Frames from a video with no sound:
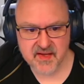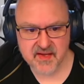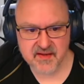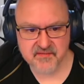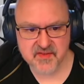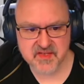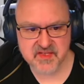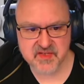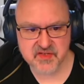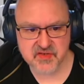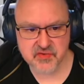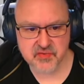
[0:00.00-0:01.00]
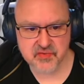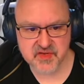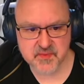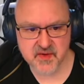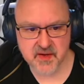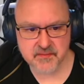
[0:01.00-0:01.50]
If this is a 2,
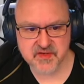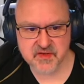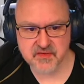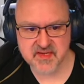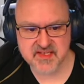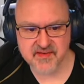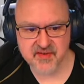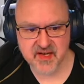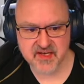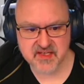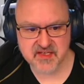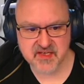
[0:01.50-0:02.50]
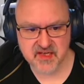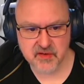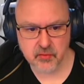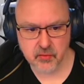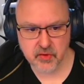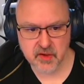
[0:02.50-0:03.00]
this becomes three seven eight in
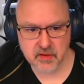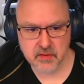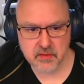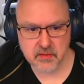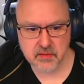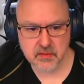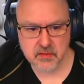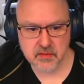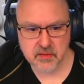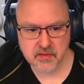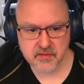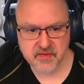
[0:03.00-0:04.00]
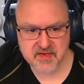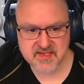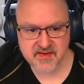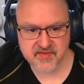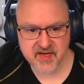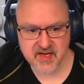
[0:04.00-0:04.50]
order. Three
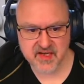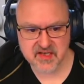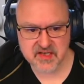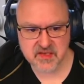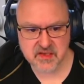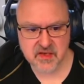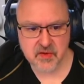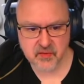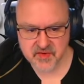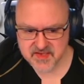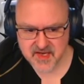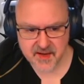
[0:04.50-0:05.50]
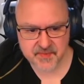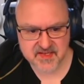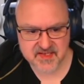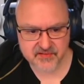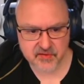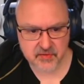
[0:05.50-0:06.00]
seven eight. Well, this can't be
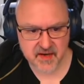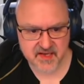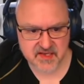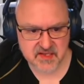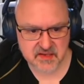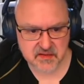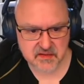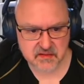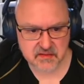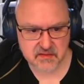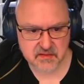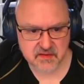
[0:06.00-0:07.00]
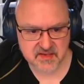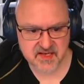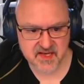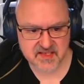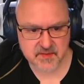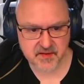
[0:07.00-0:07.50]
7 or 8 because it
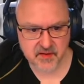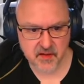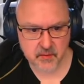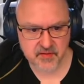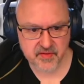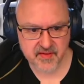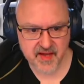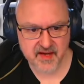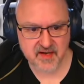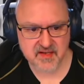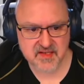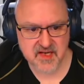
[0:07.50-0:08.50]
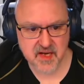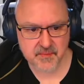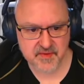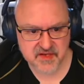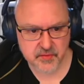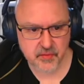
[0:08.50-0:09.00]
has to be lower than that. And this can't
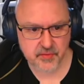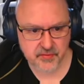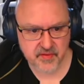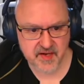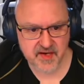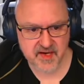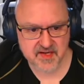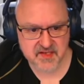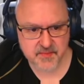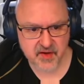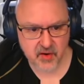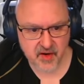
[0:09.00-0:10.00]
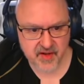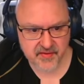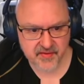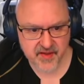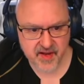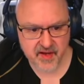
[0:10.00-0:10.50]
be 2 or 3. It has to be higher
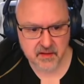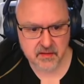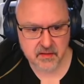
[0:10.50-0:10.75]
than that.